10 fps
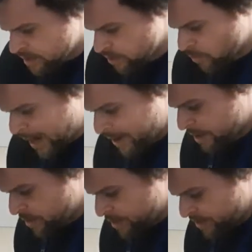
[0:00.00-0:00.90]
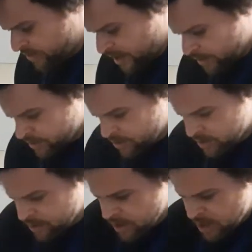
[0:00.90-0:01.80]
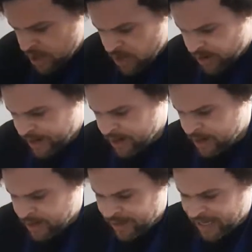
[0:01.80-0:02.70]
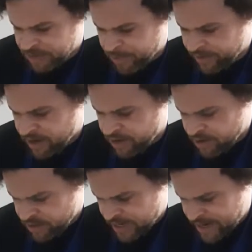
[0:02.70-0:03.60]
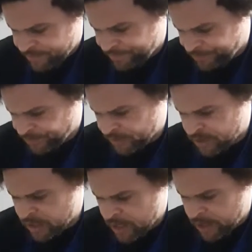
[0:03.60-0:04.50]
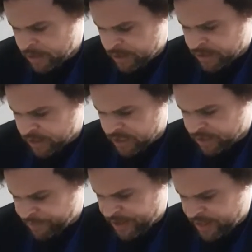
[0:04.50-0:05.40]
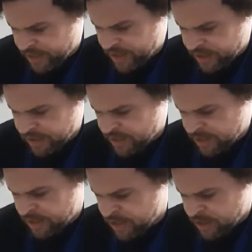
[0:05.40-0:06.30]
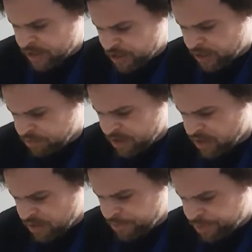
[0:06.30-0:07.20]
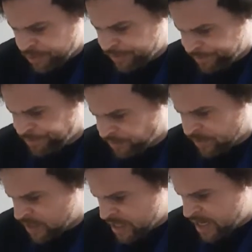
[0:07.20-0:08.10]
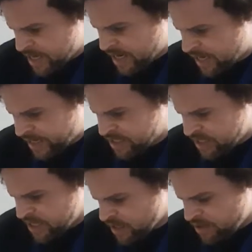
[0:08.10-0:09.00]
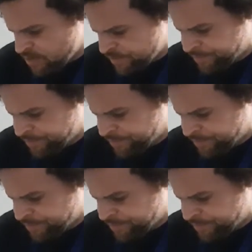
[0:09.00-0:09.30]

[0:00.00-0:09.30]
Wow her with your skills. All right, last bit of coconut now. Going to be chopped up, like so.